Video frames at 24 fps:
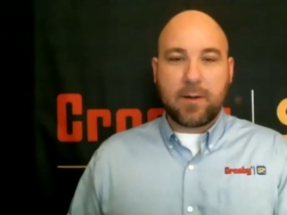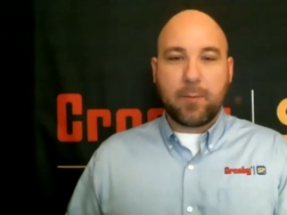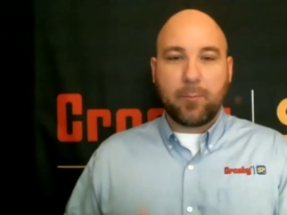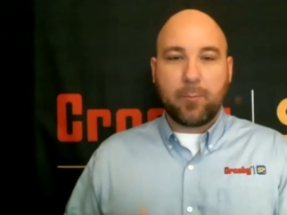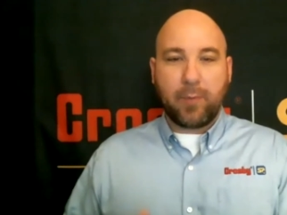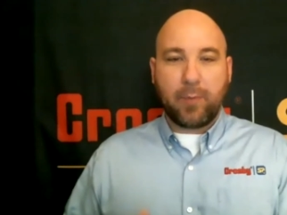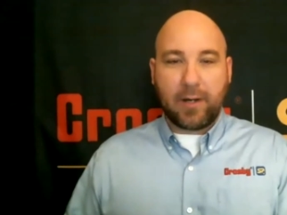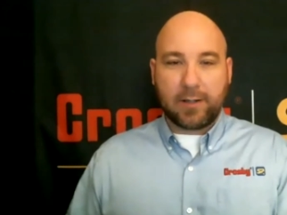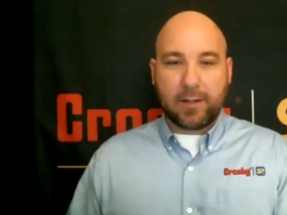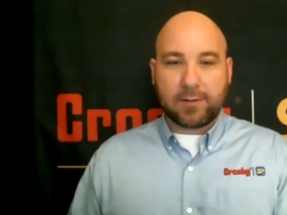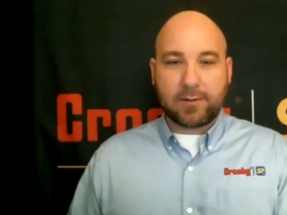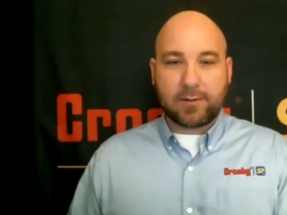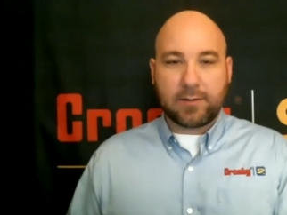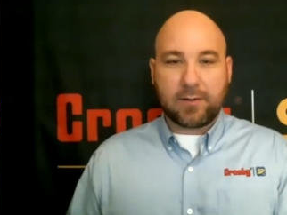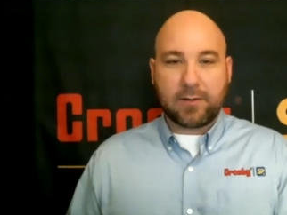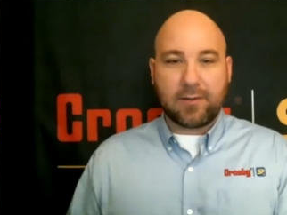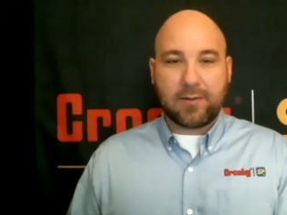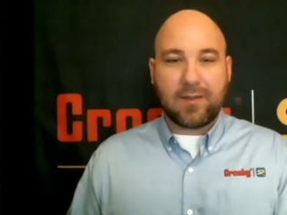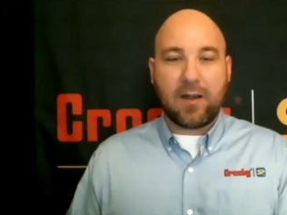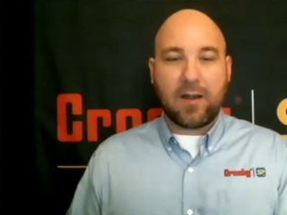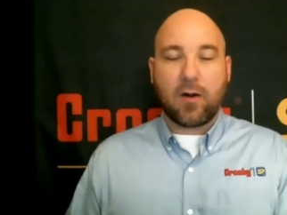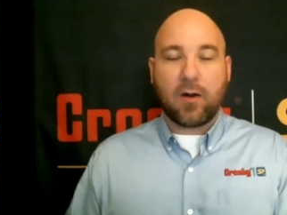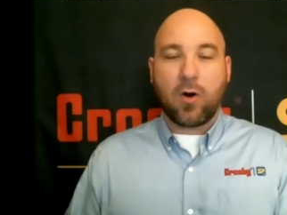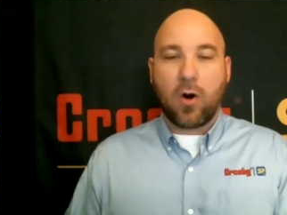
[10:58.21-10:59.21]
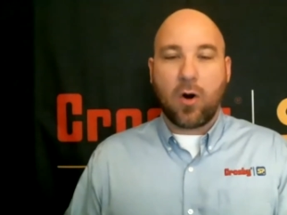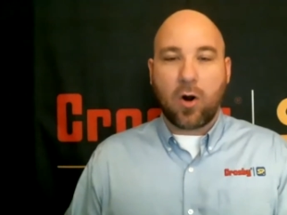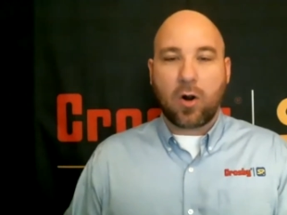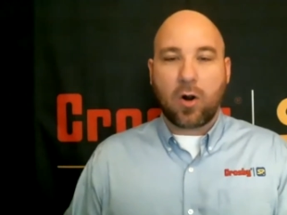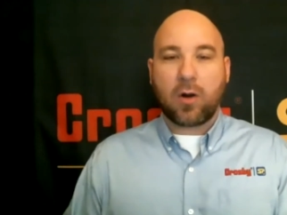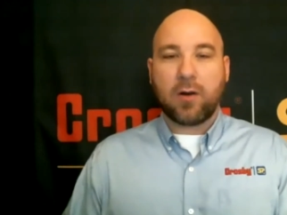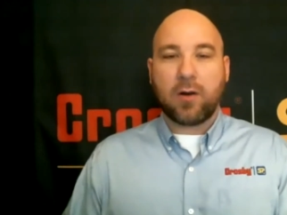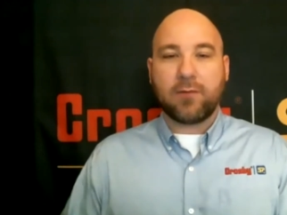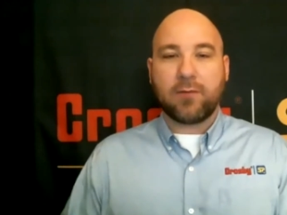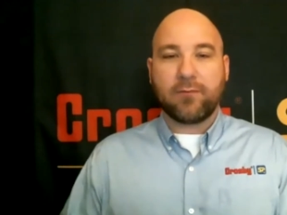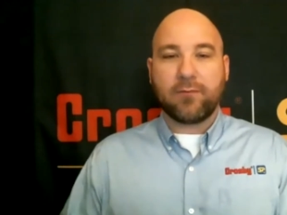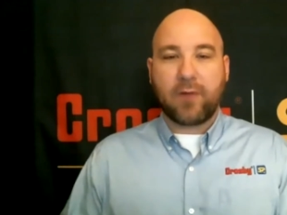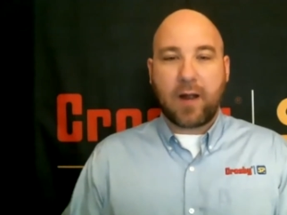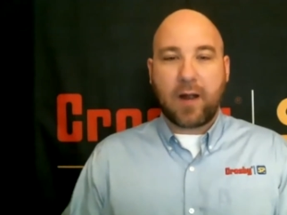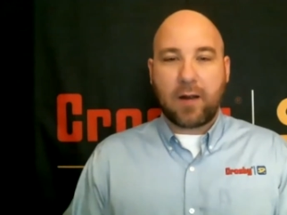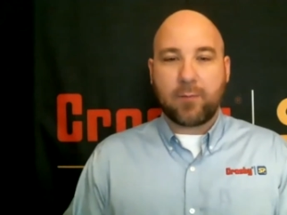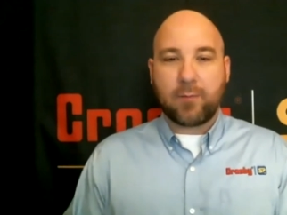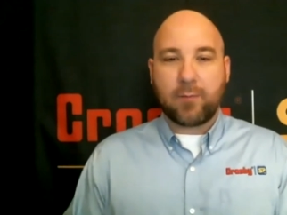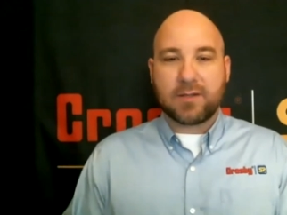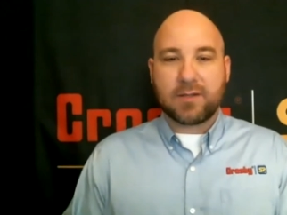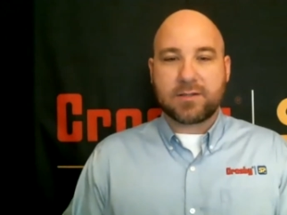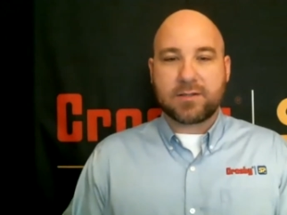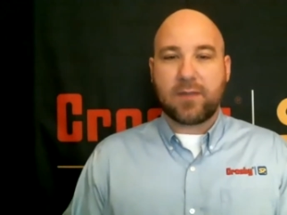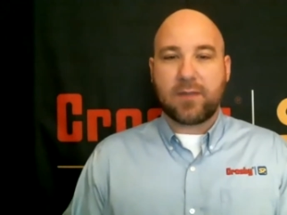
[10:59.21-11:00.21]
but there are
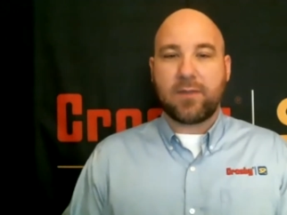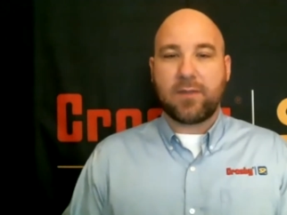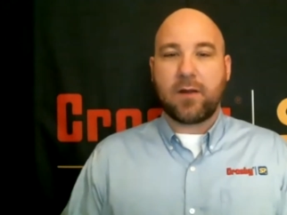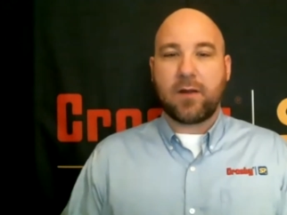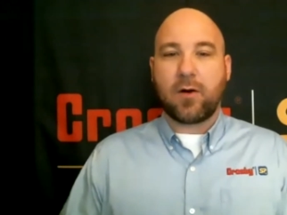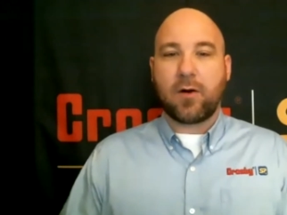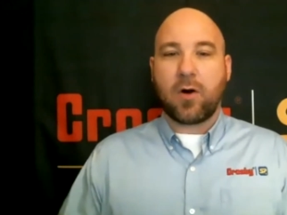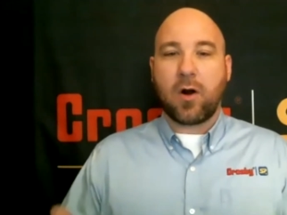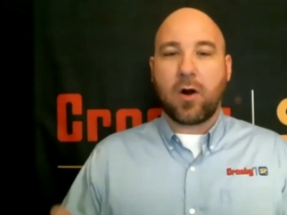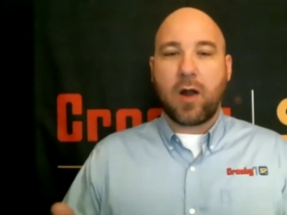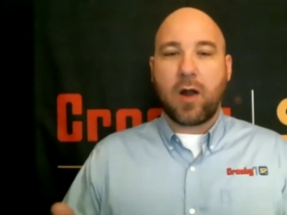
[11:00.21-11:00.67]
environments and there are